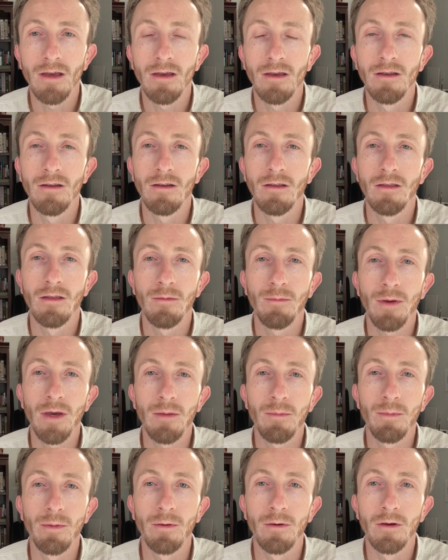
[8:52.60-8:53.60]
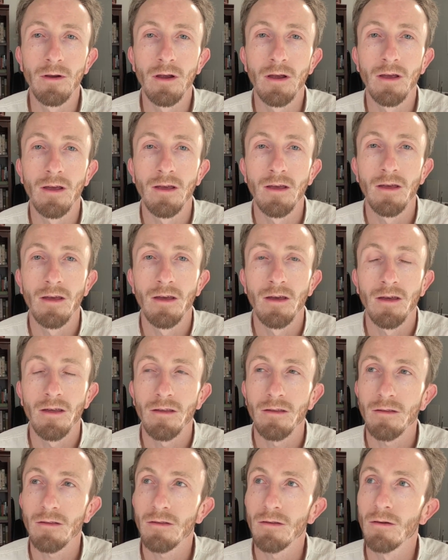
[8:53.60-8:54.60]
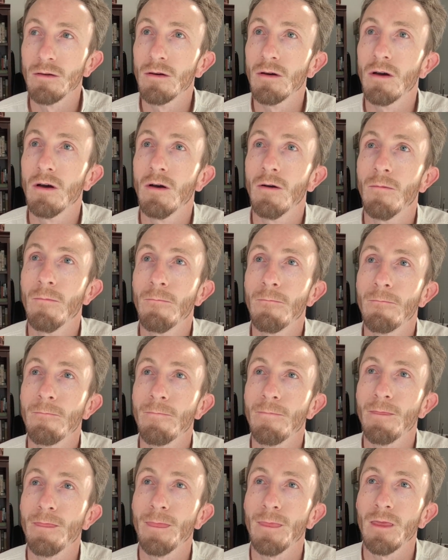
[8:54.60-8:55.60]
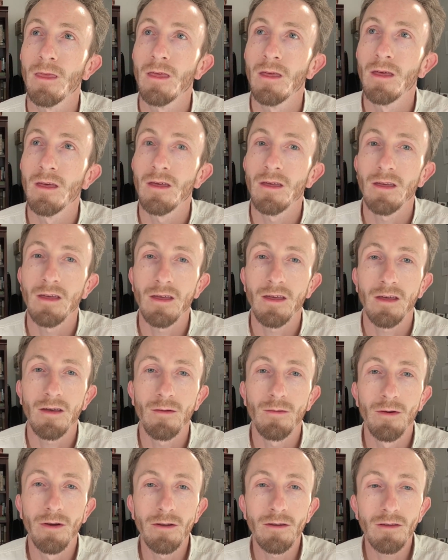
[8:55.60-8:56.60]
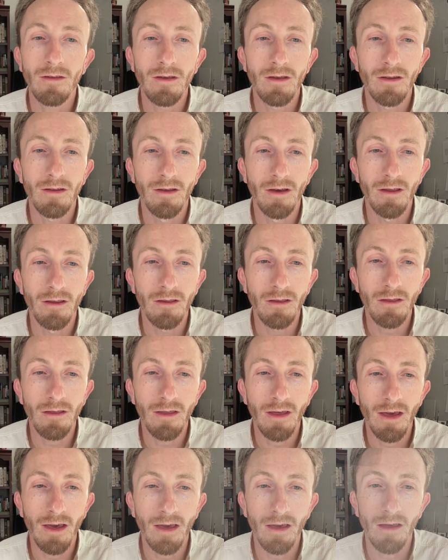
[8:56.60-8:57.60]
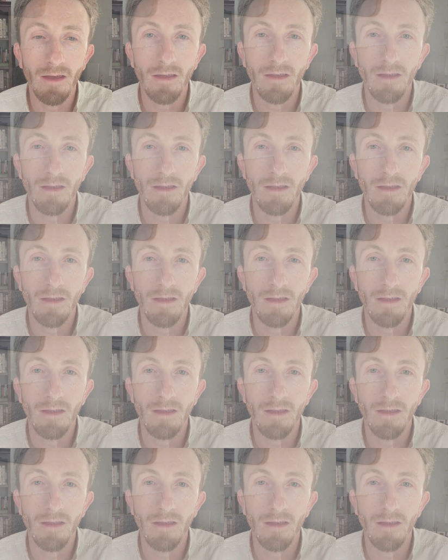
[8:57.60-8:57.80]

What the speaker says: into the paper. So once it does that,